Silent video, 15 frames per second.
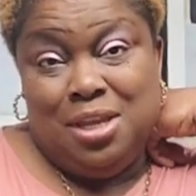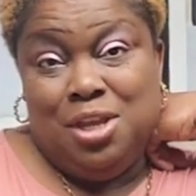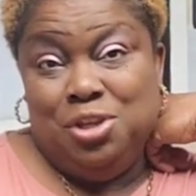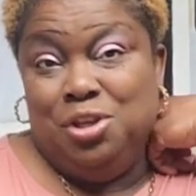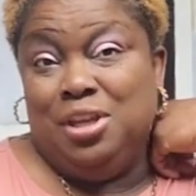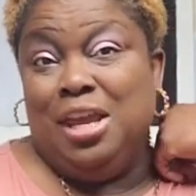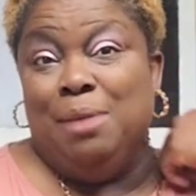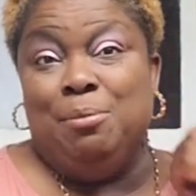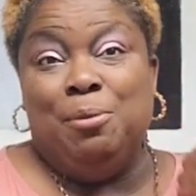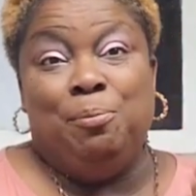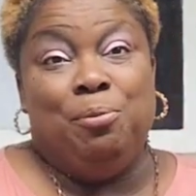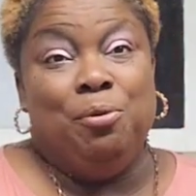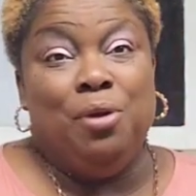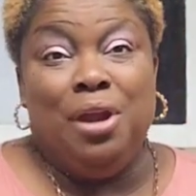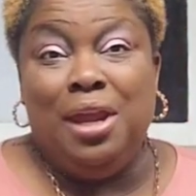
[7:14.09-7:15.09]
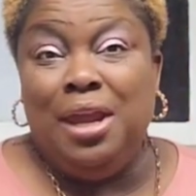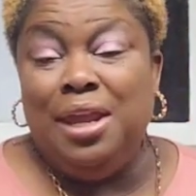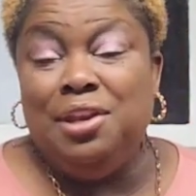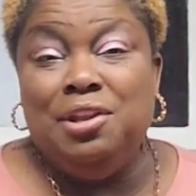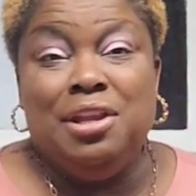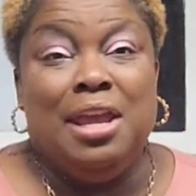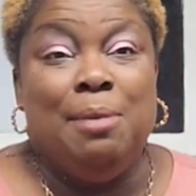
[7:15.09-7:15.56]
You can be
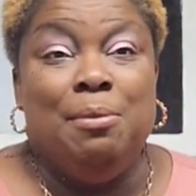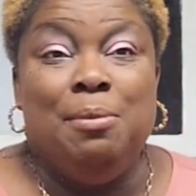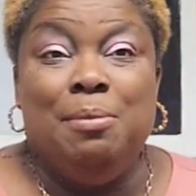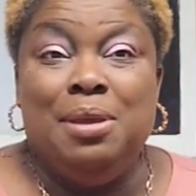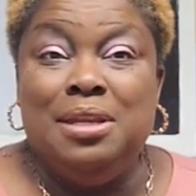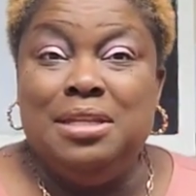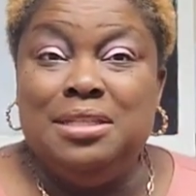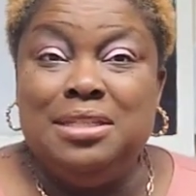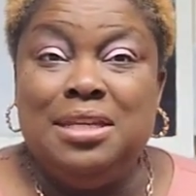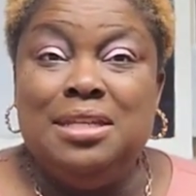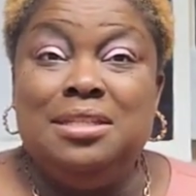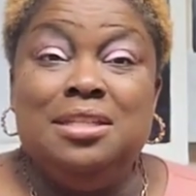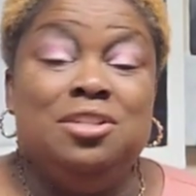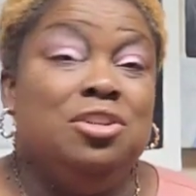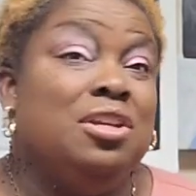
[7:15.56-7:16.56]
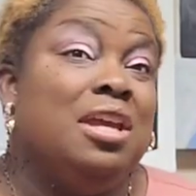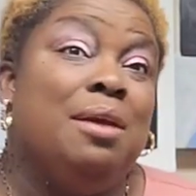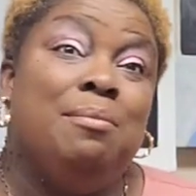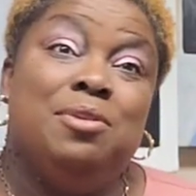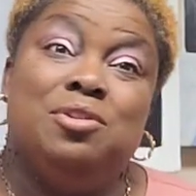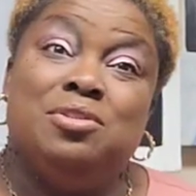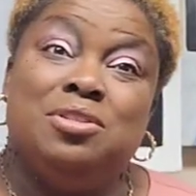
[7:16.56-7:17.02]
praying, you can be meditating, you
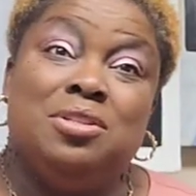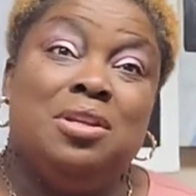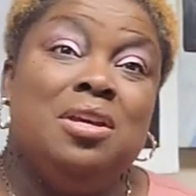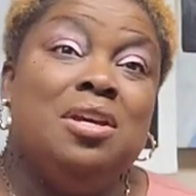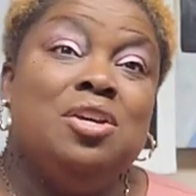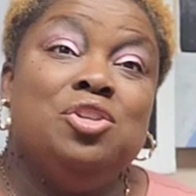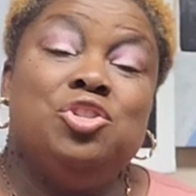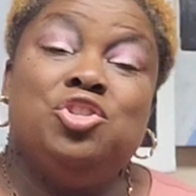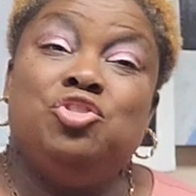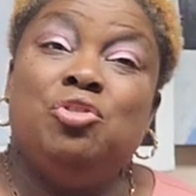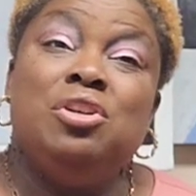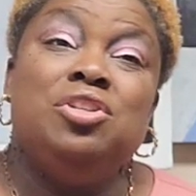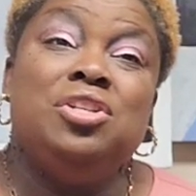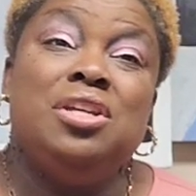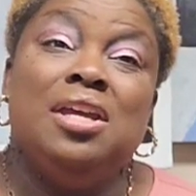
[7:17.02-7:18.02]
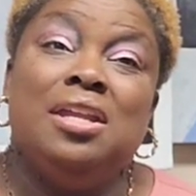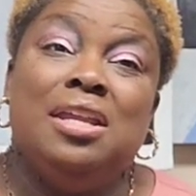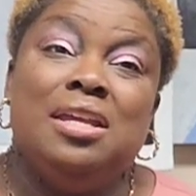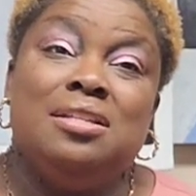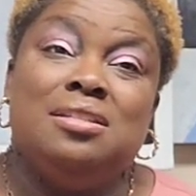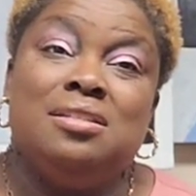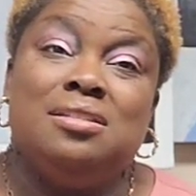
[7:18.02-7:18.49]
can be just stretching and
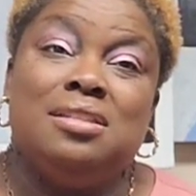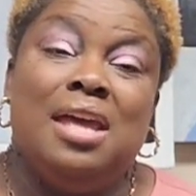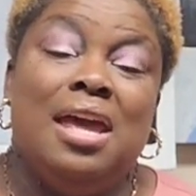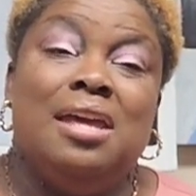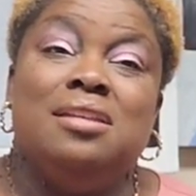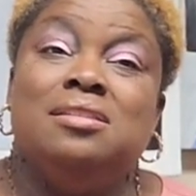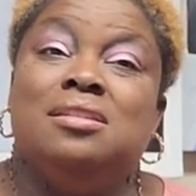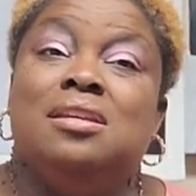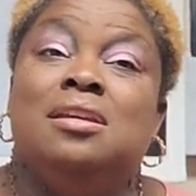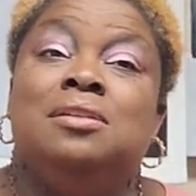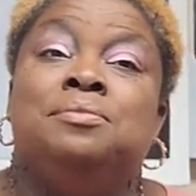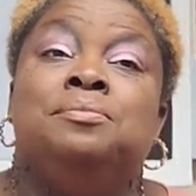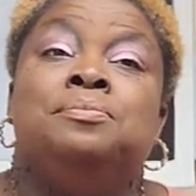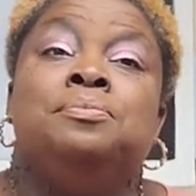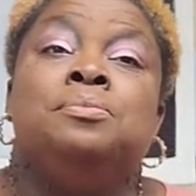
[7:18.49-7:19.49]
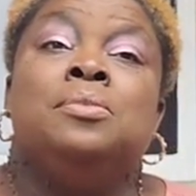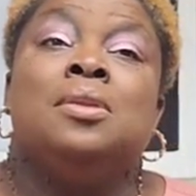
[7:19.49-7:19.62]
exercising.